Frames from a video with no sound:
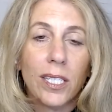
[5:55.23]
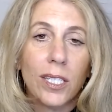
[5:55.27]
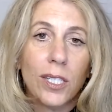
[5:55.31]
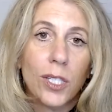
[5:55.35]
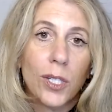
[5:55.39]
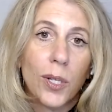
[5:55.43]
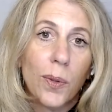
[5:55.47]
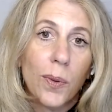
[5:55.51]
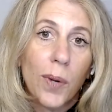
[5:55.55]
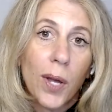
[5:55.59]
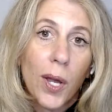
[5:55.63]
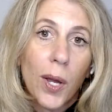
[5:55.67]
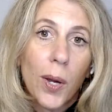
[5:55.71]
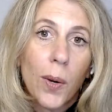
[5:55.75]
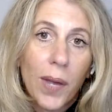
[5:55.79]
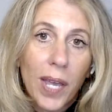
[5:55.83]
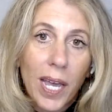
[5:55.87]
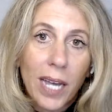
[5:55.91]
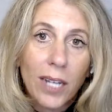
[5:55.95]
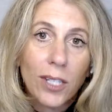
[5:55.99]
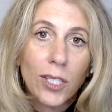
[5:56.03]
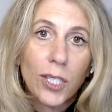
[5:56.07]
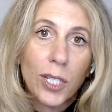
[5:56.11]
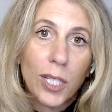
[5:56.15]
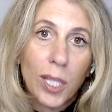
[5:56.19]
And so we
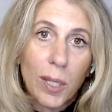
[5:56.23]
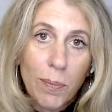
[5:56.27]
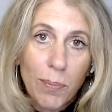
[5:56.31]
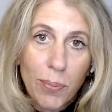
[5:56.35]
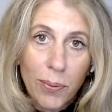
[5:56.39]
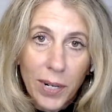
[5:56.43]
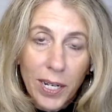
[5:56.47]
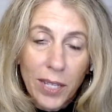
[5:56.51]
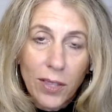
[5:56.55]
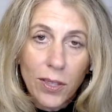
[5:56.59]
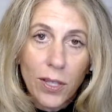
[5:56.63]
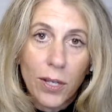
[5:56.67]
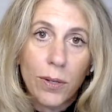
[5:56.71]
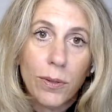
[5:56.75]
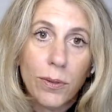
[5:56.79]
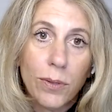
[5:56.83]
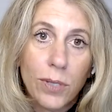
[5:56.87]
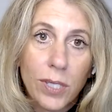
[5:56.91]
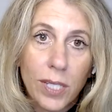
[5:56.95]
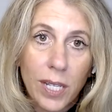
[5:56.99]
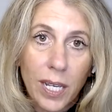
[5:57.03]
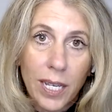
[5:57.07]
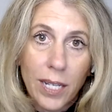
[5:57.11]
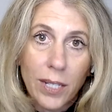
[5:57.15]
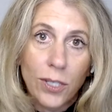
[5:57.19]
actually bring
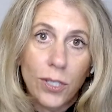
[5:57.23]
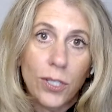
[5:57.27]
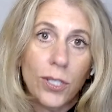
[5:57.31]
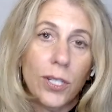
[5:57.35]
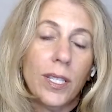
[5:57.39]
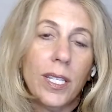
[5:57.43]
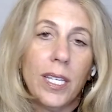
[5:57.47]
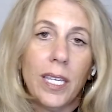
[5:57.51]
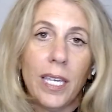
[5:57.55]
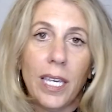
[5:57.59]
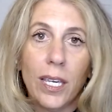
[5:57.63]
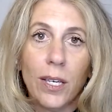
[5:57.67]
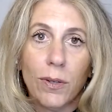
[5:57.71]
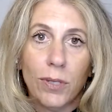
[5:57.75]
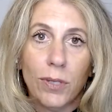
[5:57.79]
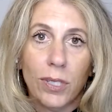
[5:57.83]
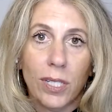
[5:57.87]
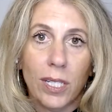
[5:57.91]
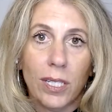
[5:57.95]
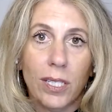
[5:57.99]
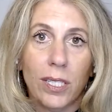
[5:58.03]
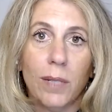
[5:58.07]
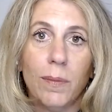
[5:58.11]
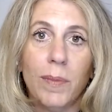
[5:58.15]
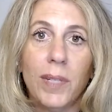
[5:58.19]
those into the
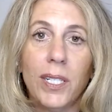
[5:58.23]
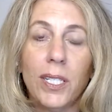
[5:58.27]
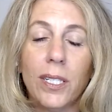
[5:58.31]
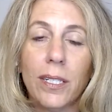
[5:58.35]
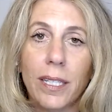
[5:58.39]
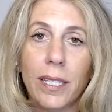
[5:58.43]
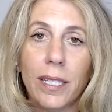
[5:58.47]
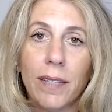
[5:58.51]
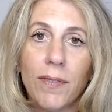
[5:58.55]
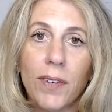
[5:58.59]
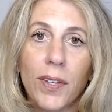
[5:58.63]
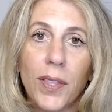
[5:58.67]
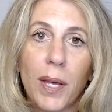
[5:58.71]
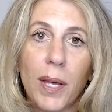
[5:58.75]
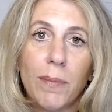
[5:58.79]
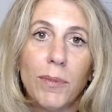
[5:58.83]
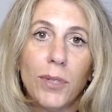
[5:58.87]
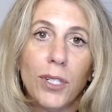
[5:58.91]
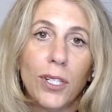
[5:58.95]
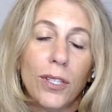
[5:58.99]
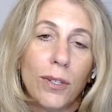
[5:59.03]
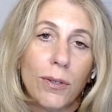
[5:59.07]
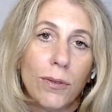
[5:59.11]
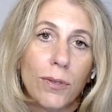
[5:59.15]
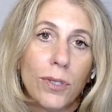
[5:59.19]
ecosystem and deliver them
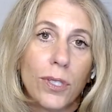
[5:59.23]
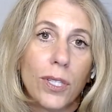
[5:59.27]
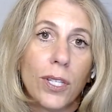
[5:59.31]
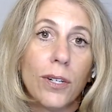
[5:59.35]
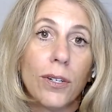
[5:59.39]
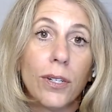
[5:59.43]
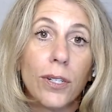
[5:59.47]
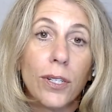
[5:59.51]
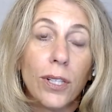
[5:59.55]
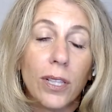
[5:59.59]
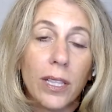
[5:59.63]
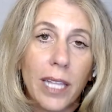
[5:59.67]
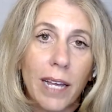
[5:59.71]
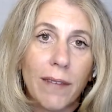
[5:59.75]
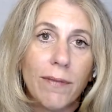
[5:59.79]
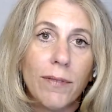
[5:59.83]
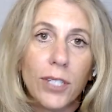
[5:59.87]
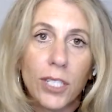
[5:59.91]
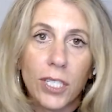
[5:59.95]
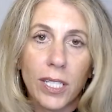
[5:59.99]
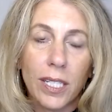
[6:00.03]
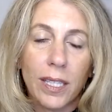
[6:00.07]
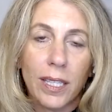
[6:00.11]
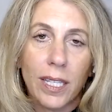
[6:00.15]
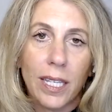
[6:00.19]
to those that are
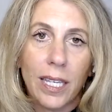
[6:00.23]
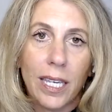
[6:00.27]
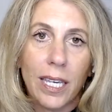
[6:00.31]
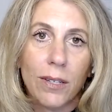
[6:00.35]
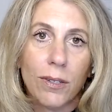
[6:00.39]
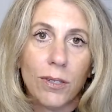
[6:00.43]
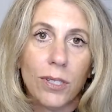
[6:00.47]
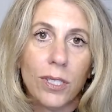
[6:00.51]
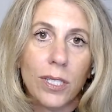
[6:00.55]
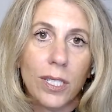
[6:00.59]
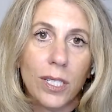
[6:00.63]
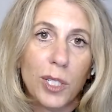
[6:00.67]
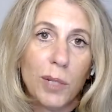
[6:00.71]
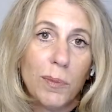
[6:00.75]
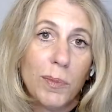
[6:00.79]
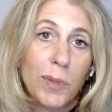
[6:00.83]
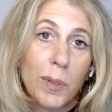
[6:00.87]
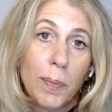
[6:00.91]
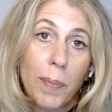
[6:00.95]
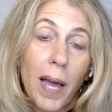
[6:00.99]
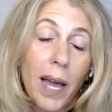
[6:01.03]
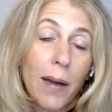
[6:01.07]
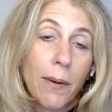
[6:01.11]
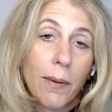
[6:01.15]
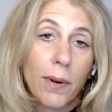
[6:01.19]
leveraging the ecosystem to
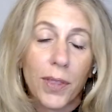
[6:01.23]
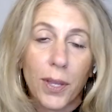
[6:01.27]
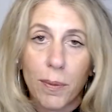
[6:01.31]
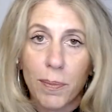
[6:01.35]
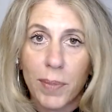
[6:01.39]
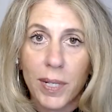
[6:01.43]
power their